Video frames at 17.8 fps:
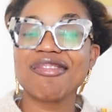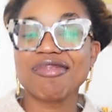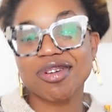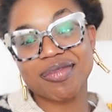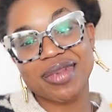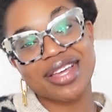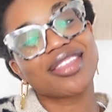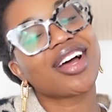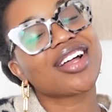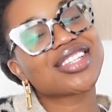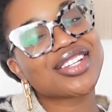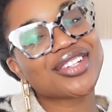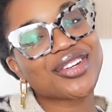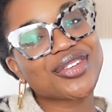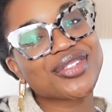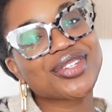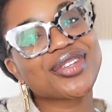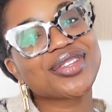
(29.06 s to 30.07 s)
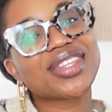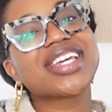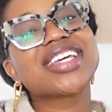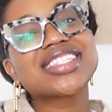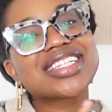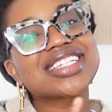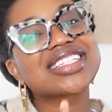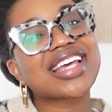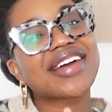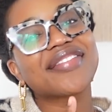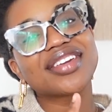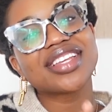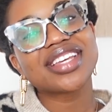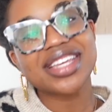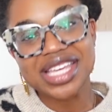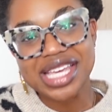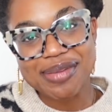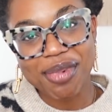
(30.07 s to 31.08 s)
or my thoughts on those two things,
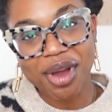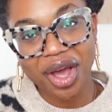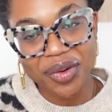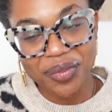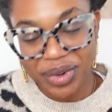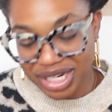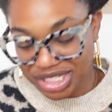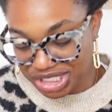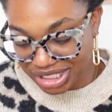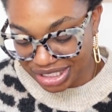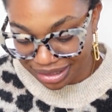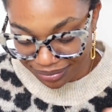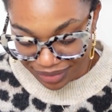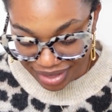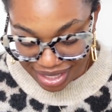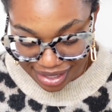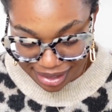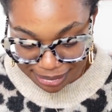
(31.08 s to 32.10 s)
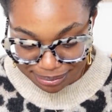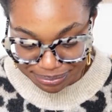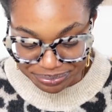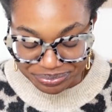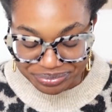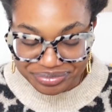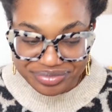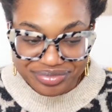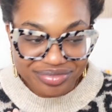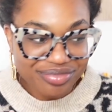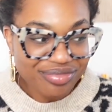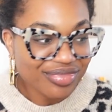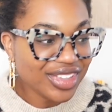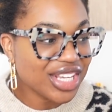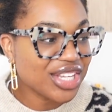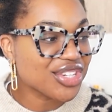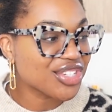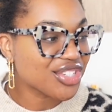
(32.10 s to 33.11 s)
definitely keep on watching.
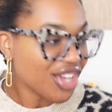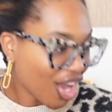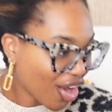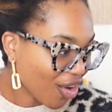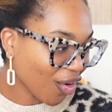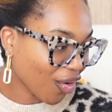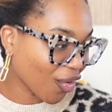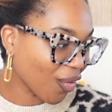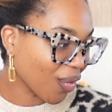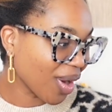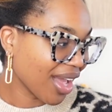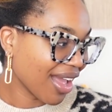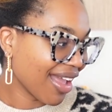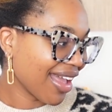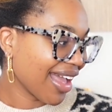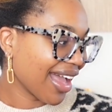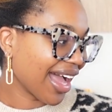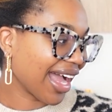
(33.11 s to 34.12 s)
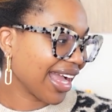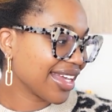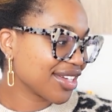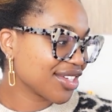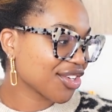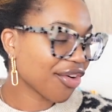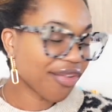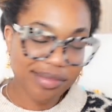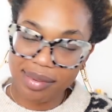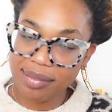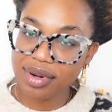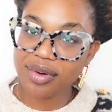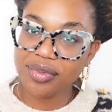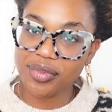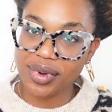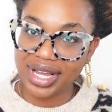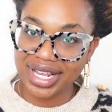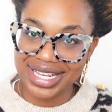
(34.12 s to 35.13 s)
So I don't
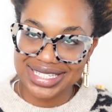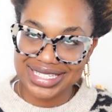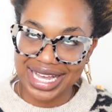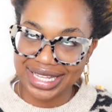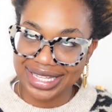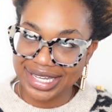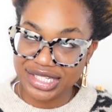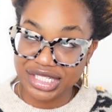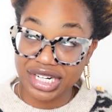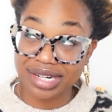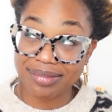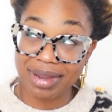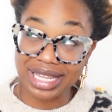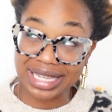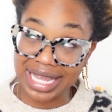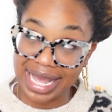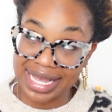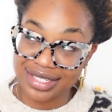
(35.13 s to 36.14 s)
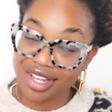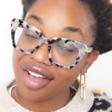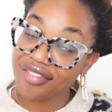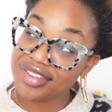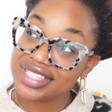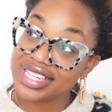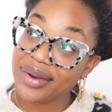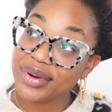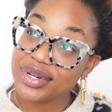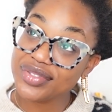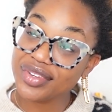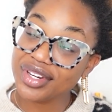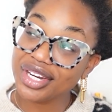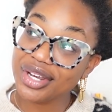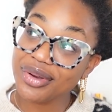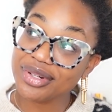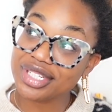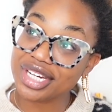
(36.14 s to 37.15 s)
remember what exactly I shared in my last office hours
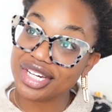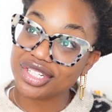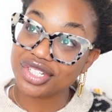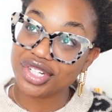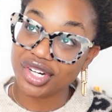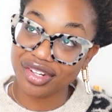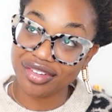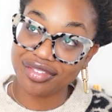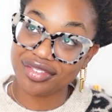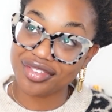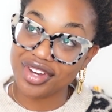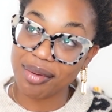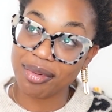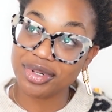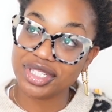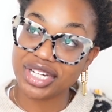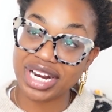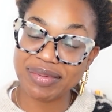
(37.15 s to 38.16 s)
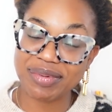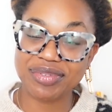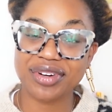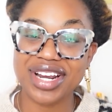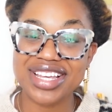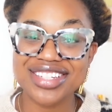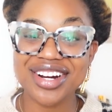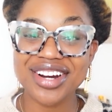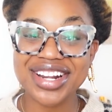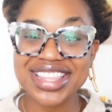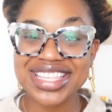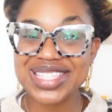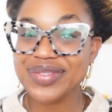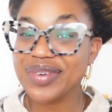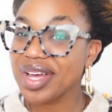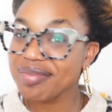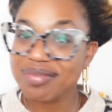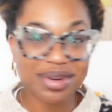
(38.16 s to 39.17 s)
video, which I should have double checked before I started this
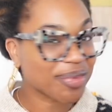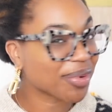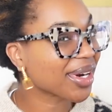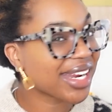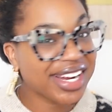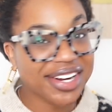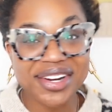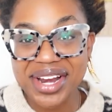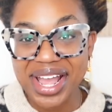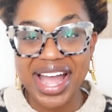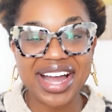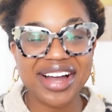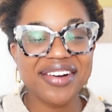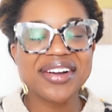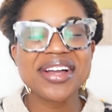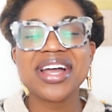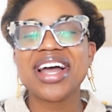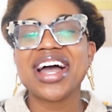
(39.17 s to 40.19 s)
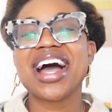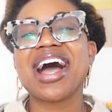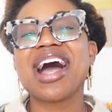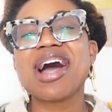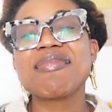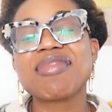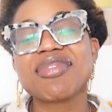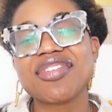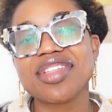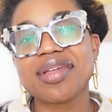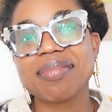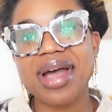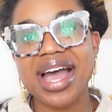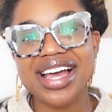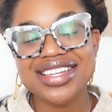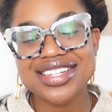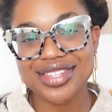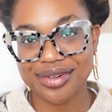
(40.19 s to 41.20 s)
one, but we're here now. But for the
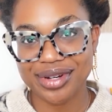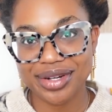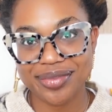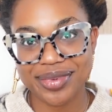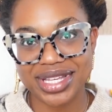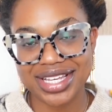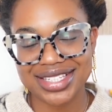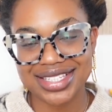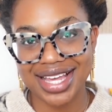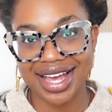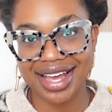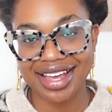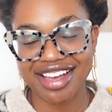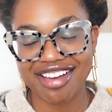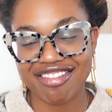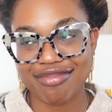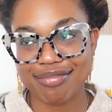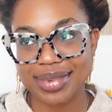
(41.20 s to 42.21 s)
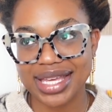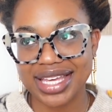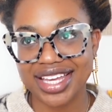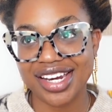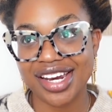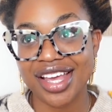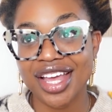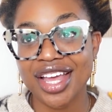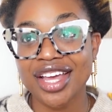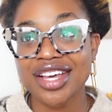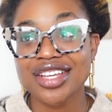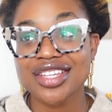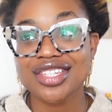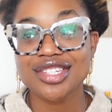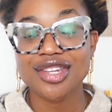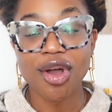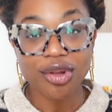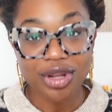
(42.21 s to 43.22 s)
past 3 weeks, I have been
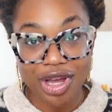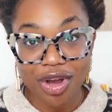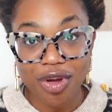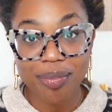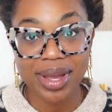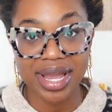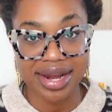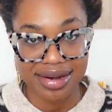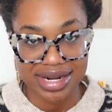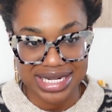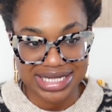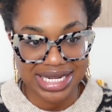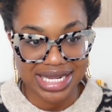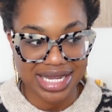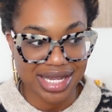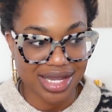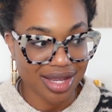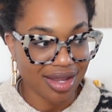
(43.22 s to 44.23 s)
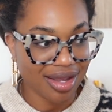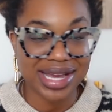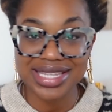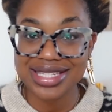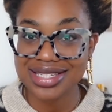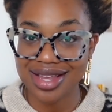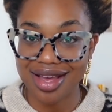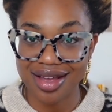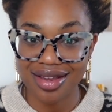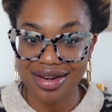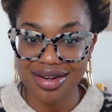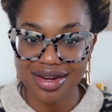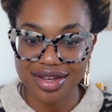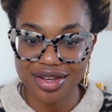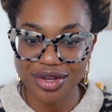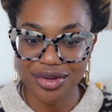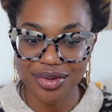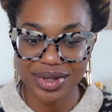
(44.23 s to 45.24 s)
solo parenting my son,
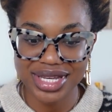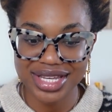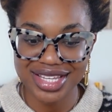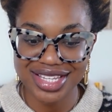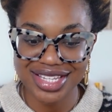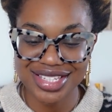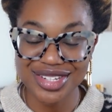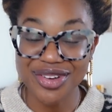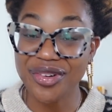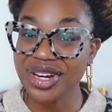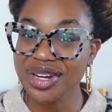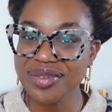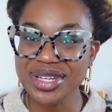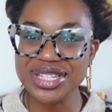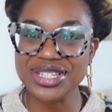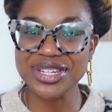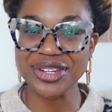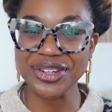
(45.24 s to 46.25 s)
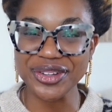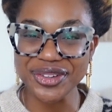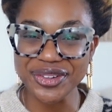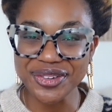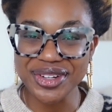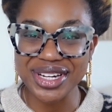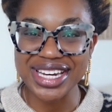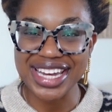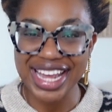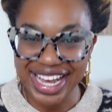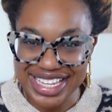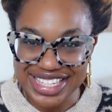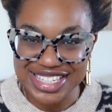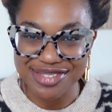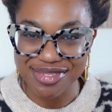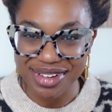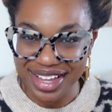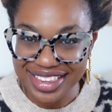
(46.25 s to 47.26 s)
who is going to be 2
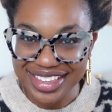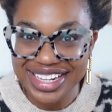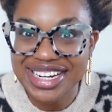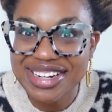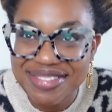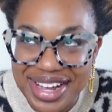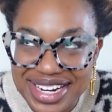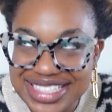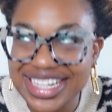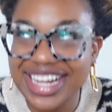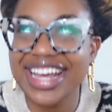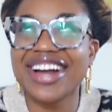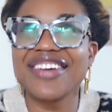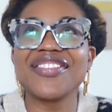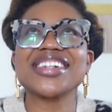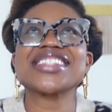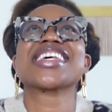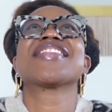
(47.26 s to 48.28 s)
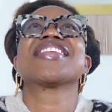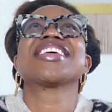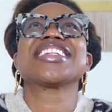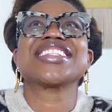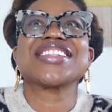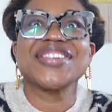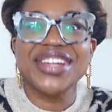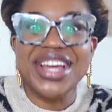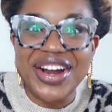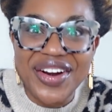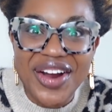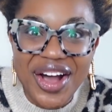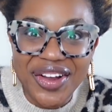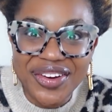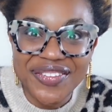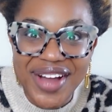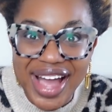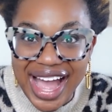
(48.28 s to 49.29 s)
next month. Can you imagine? I almost have a
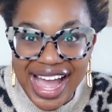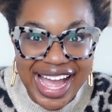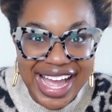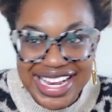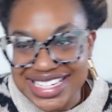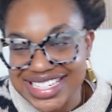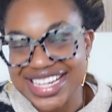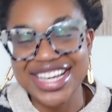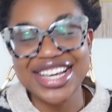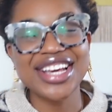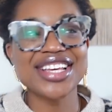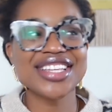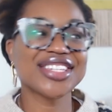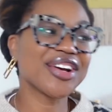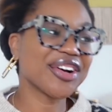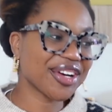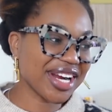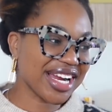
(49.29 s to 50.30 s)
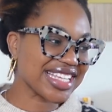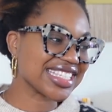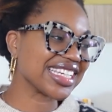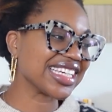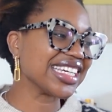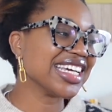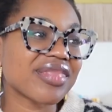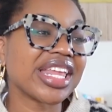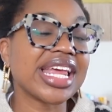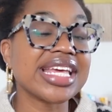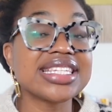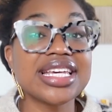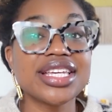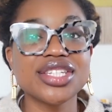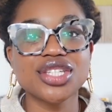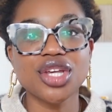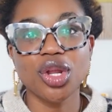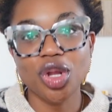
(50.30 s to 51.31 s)
2-year-old. What? So crazy. And I say
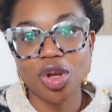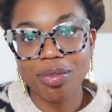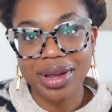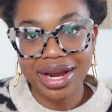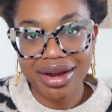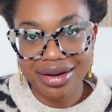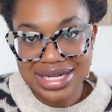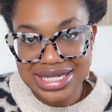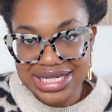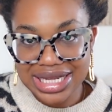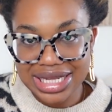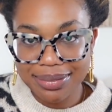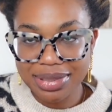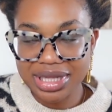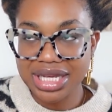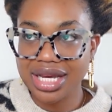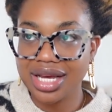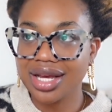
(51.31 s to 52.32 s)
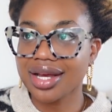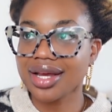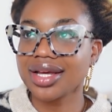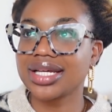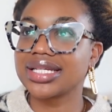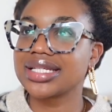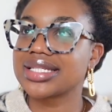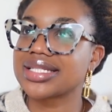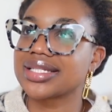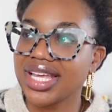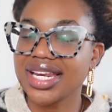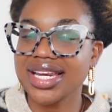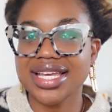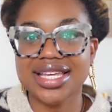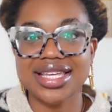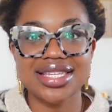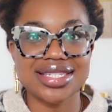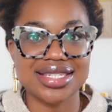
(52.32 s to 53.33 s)
solo parenting because it
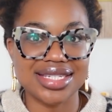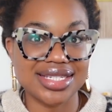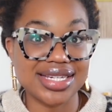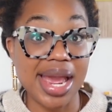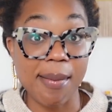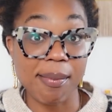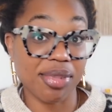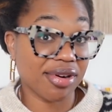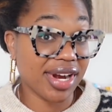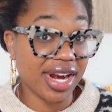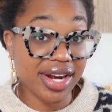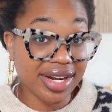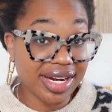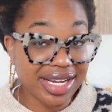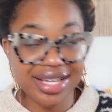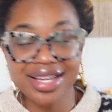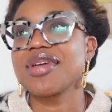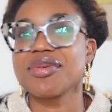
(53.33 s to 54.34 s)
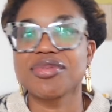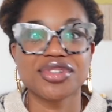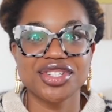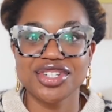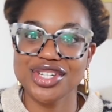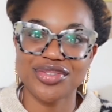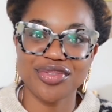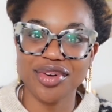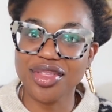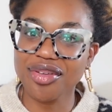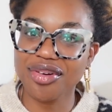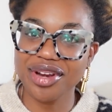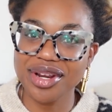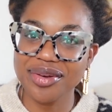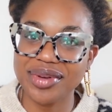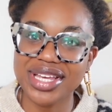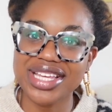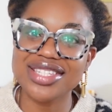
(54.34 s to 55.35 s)
is temporary. It was just for
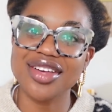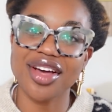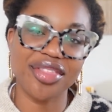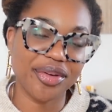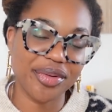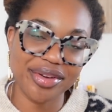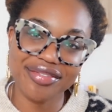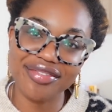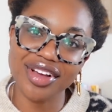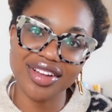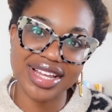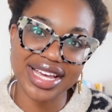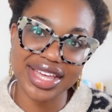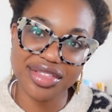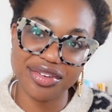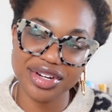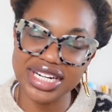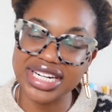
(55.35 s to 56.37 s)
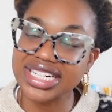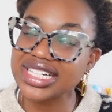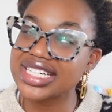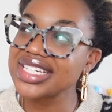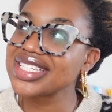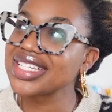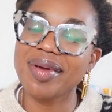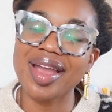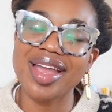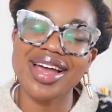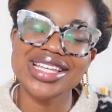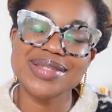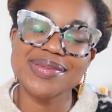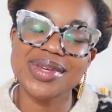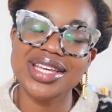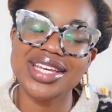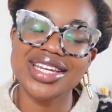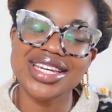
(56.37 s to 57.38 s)
3 weeks, although it felt like 3 years. My
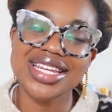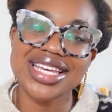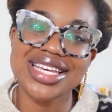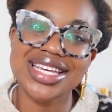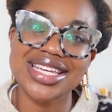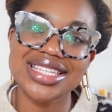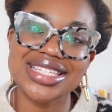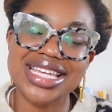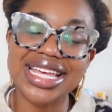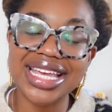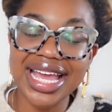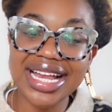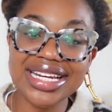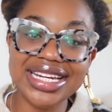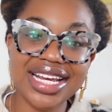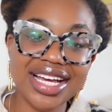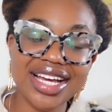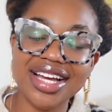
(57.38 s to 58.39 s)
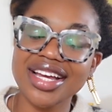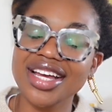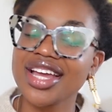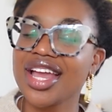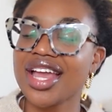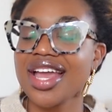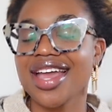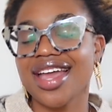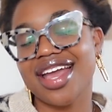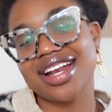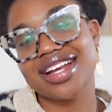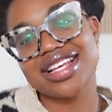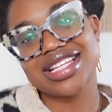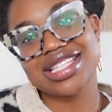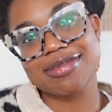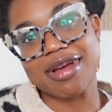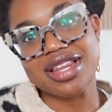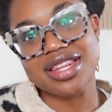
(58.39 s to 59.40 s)
husband is in Kenya, and he
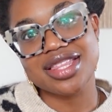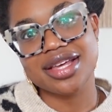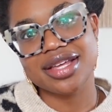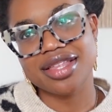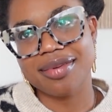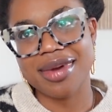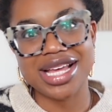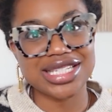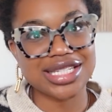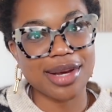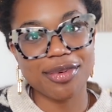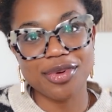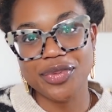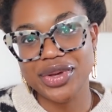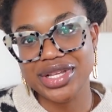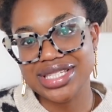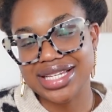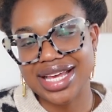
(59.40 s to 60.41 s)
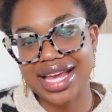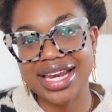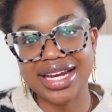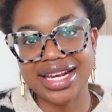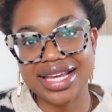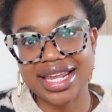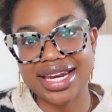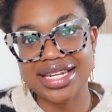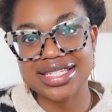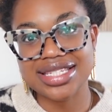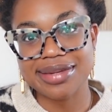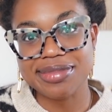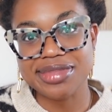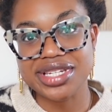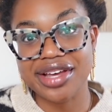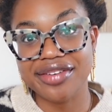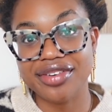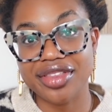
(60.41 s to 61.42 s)
spent the past couple of weeks in Kenya getting some
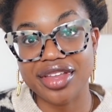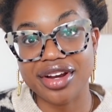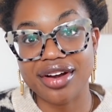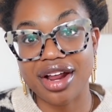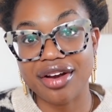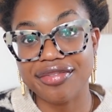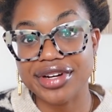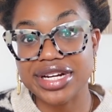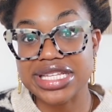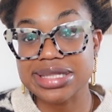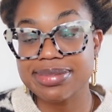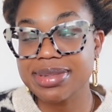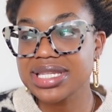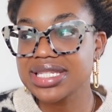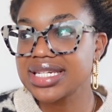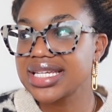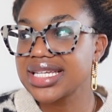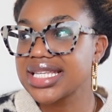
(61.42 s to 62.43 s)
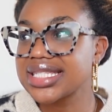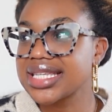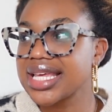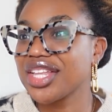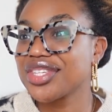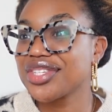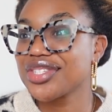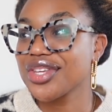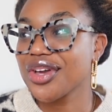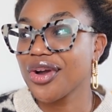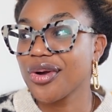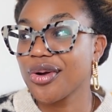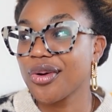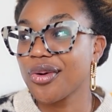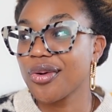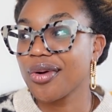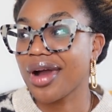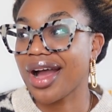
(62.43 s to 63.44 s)
stuff on the ground for his business. And
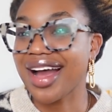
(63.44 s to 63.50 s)
so